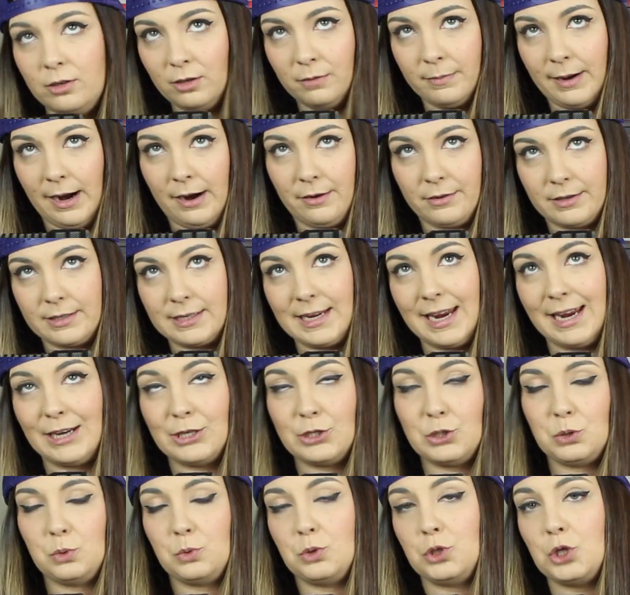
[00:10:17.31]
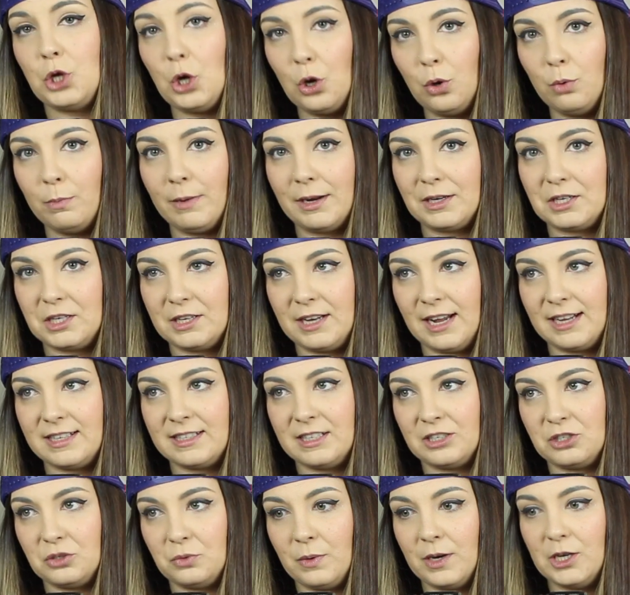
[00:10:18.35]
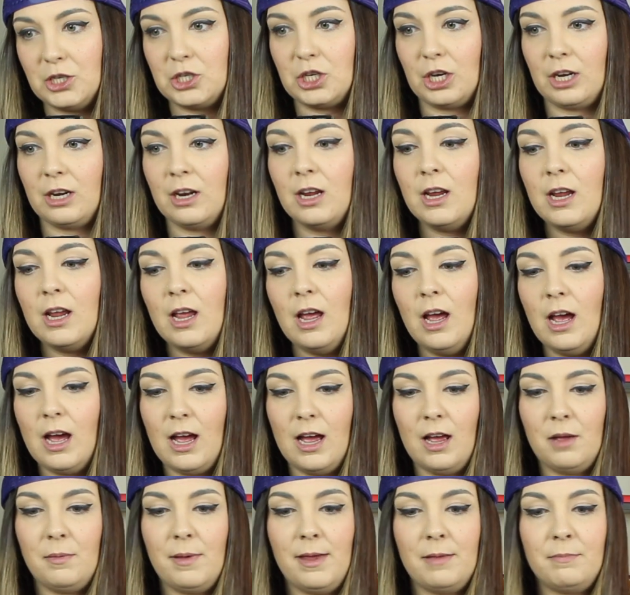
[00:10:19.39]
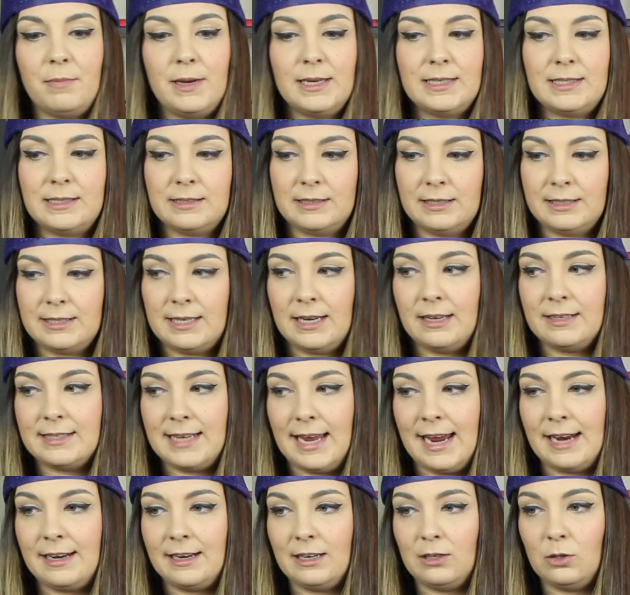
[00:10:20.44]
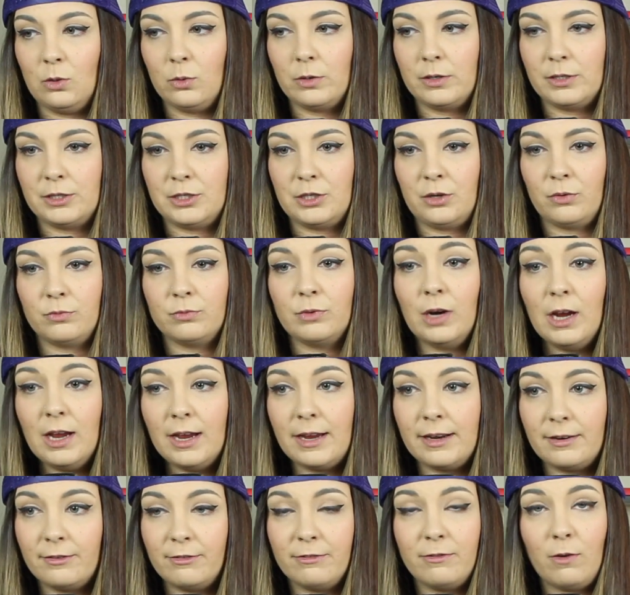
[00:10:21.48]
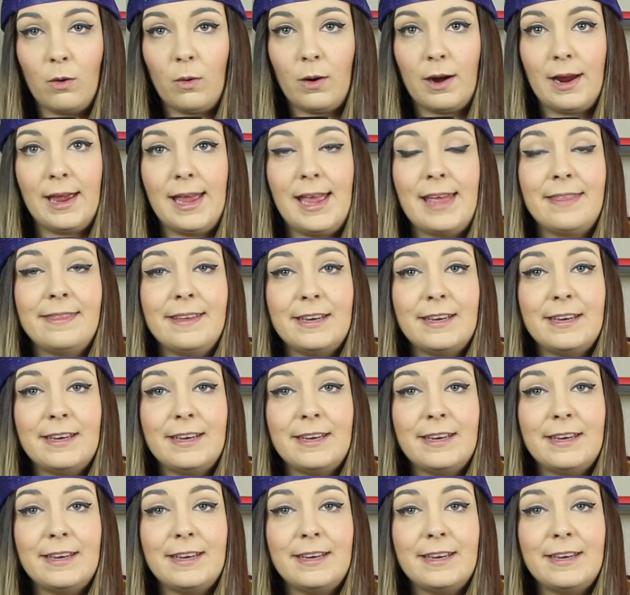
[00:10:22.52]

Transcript: her powers can't do too much in that situation, and basically tells Andy and Lauren to run for it.